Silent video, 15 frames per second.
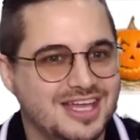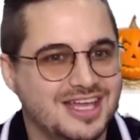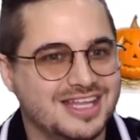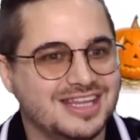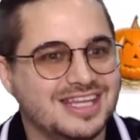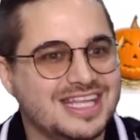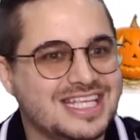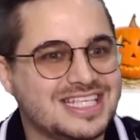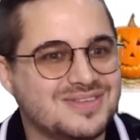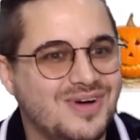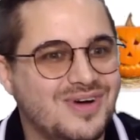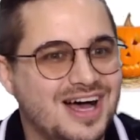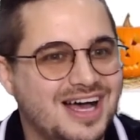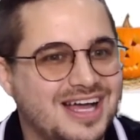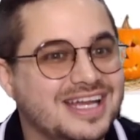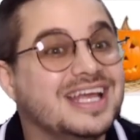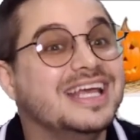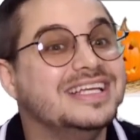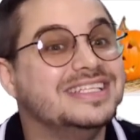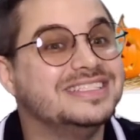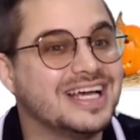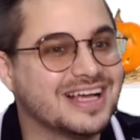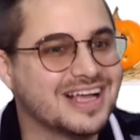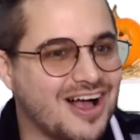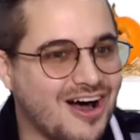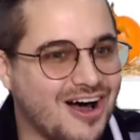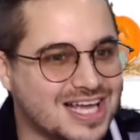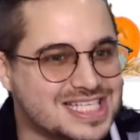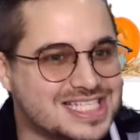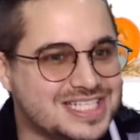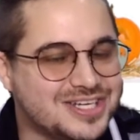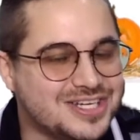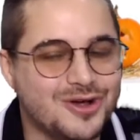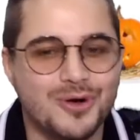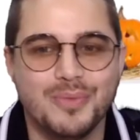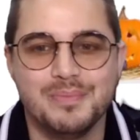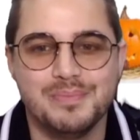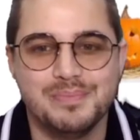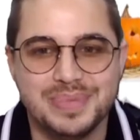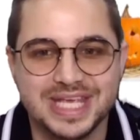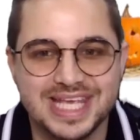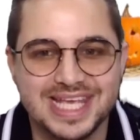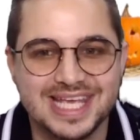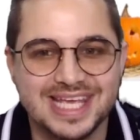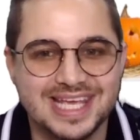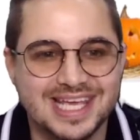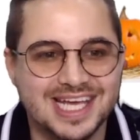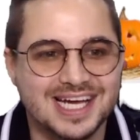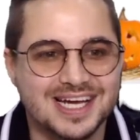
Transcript: This one is a costume, B.